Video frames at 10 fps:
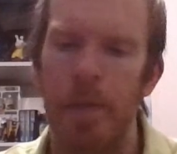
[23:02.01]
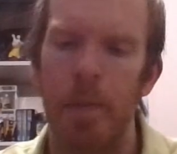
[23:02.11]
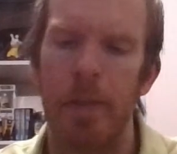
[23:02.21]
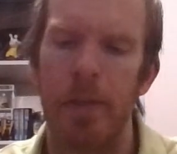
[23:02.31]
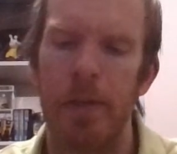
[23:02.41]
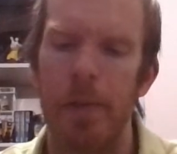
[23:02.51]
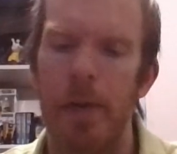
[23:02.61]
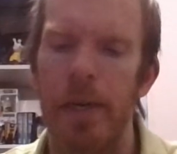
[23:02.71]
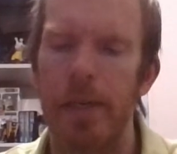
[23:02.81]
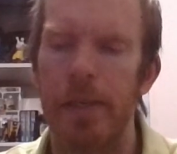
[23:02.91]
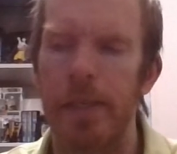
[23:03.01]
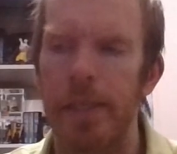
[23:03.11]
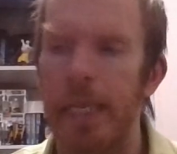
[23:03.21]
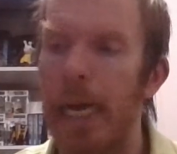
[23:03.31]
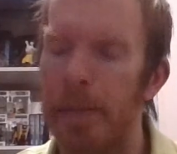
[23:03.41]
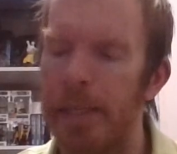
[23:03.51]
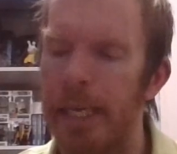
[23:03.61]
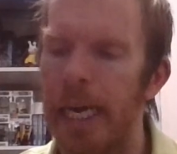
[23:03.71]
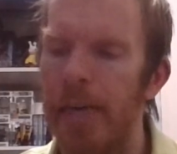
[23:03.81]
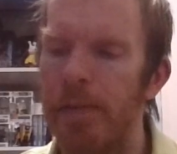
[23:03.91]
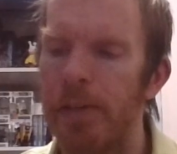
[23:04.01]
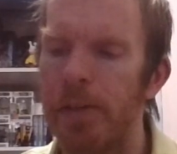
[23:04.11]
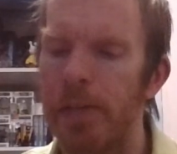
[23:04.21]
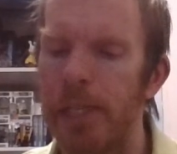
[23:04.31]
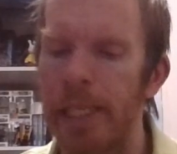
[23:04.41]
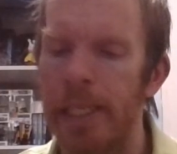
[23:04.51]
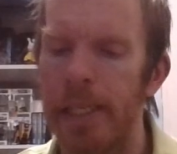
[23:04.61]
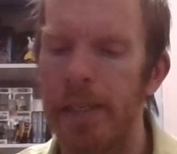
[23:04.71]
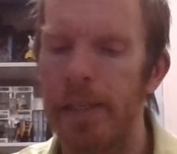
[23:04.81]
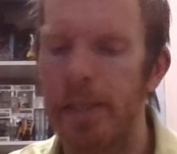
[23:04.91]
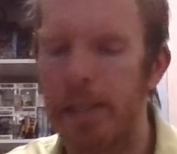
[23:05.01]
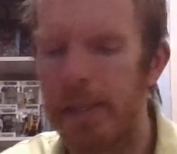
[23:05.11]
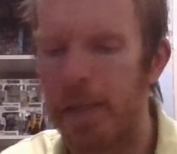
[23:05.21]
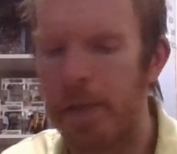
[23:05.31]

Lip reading: mystery boxes happen to have 2 of these.